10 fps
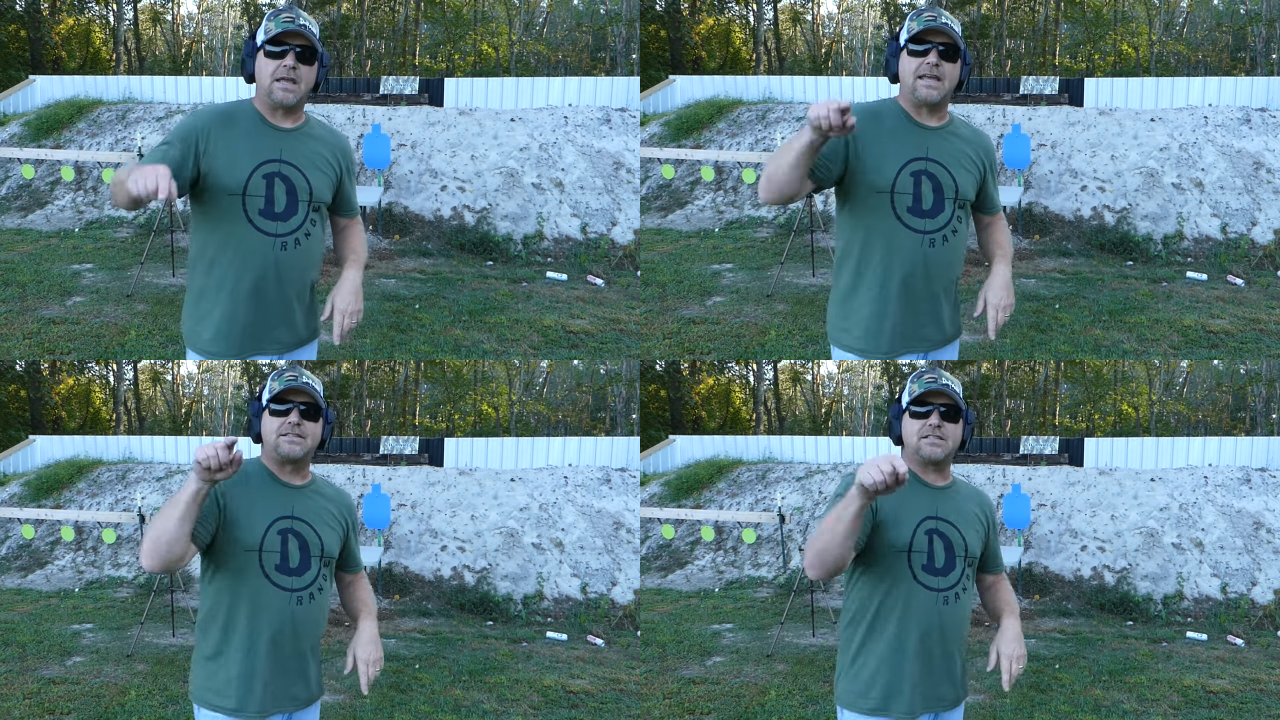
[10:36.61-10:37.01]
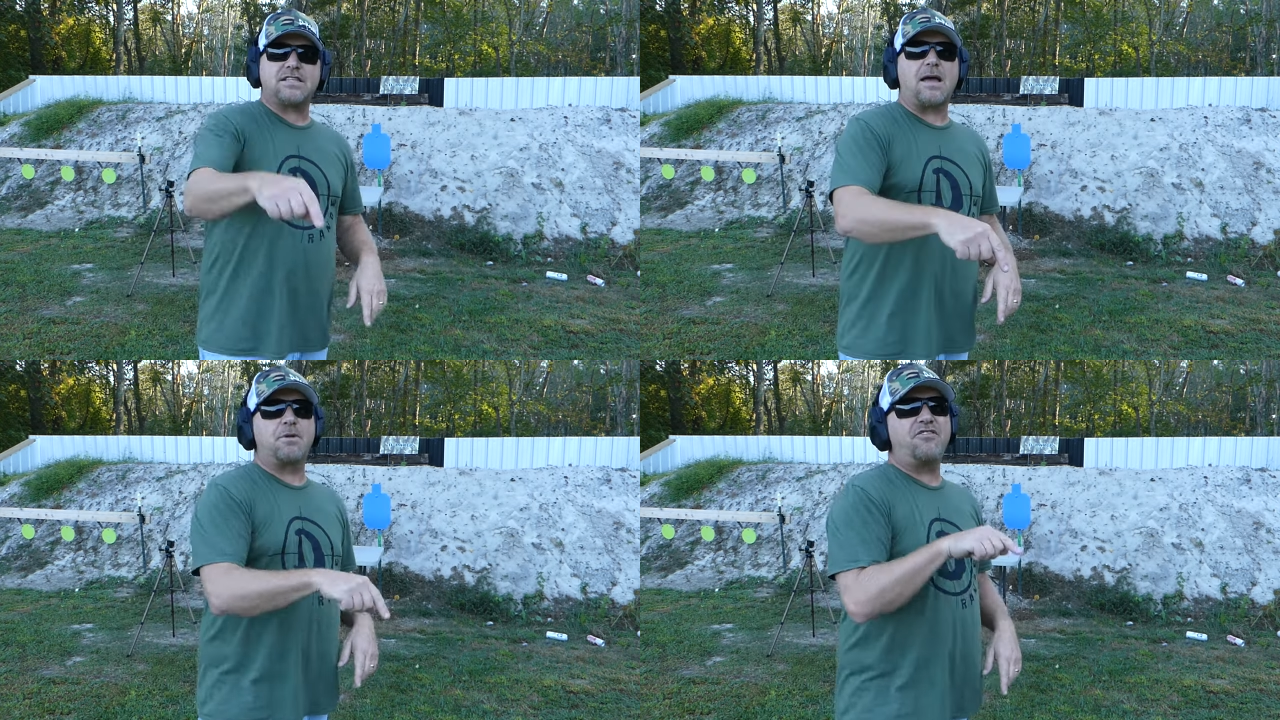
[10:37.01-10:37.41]
It just
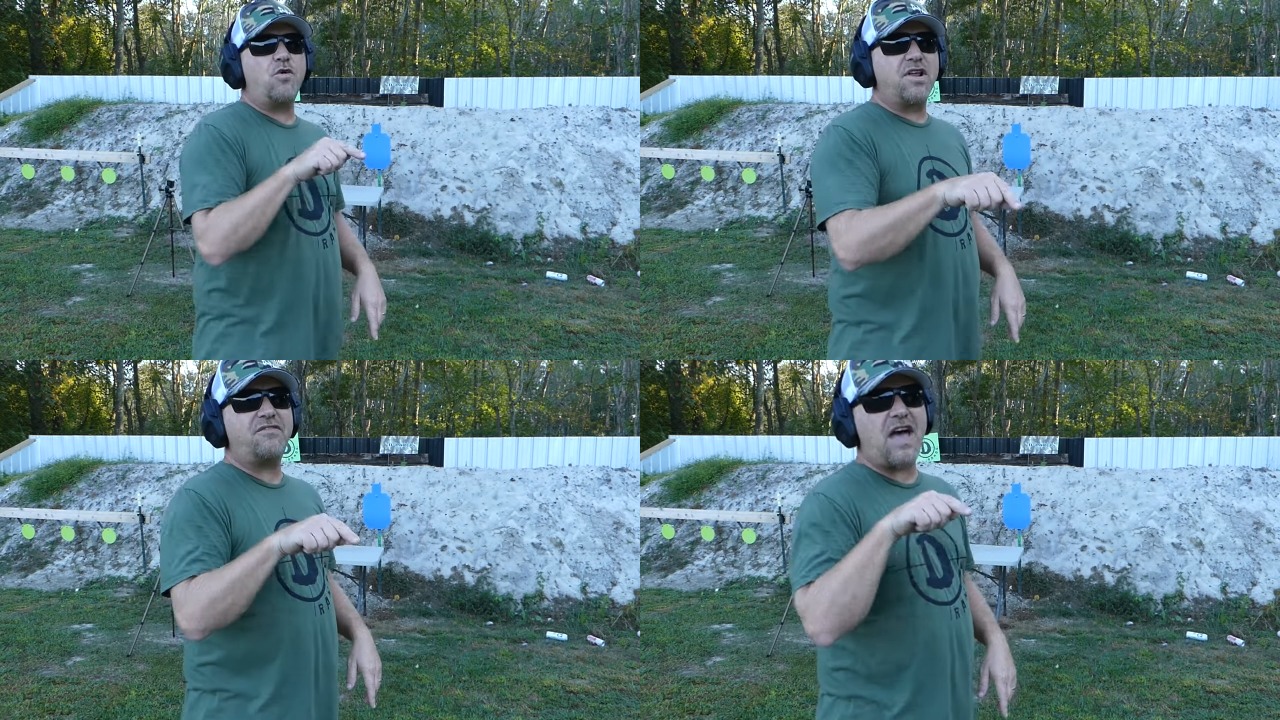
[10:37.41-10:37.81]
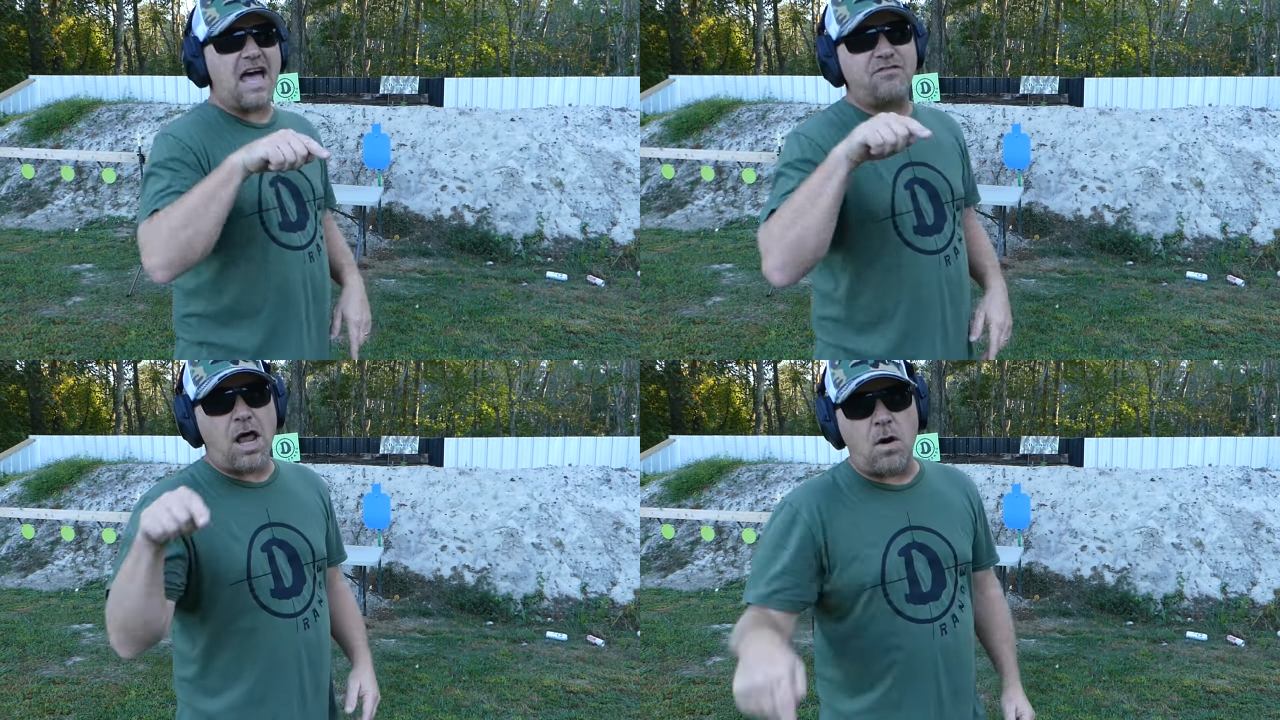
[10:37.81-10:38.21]
stopped a
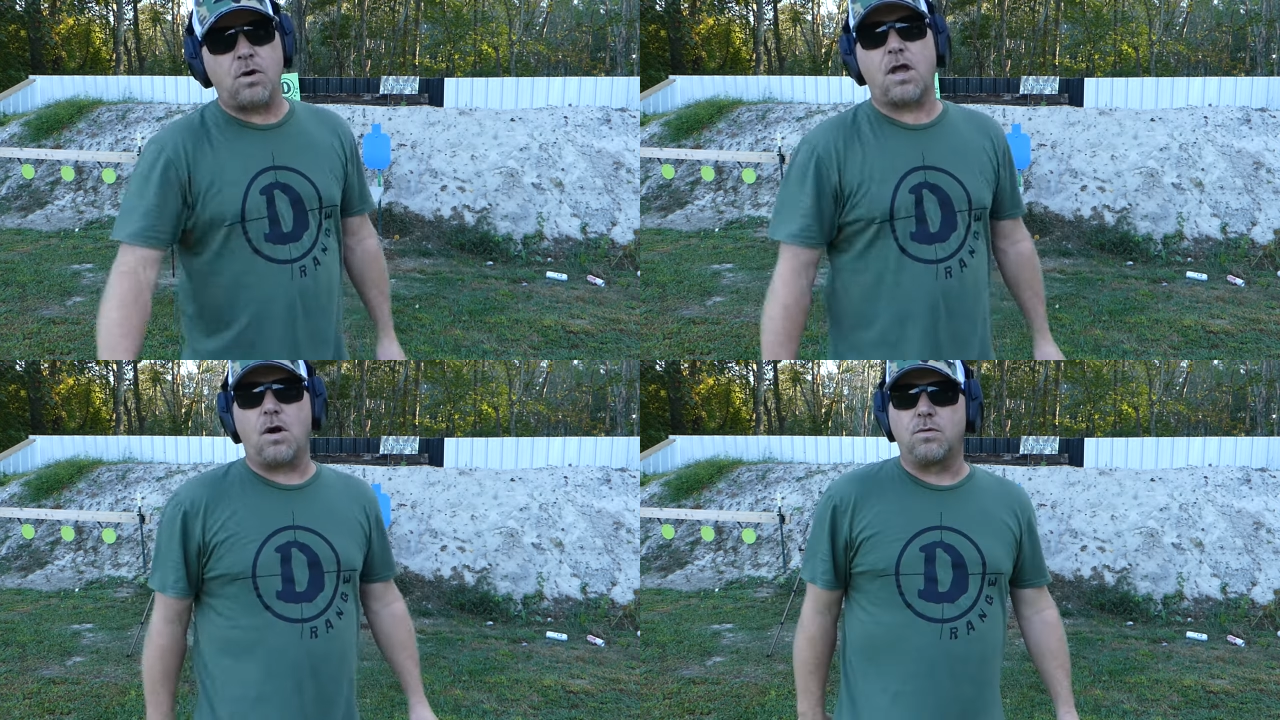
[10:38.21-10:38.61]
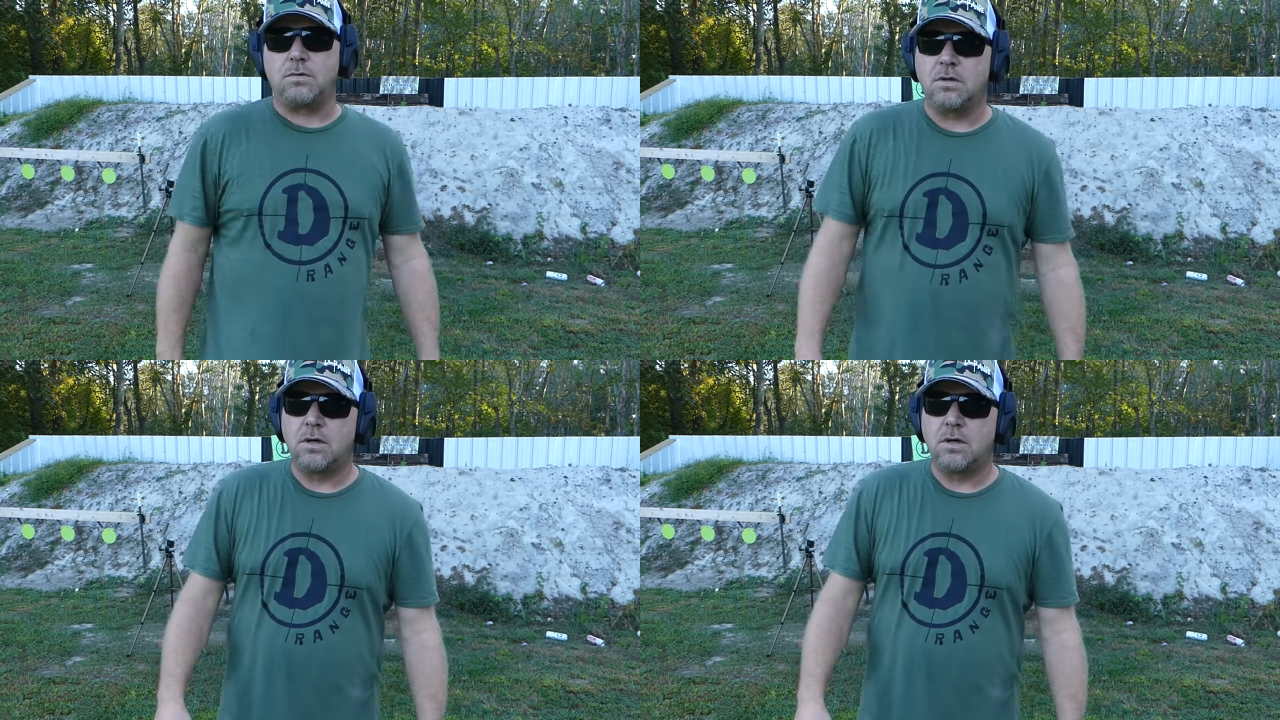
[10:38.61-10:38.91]
45 long colt.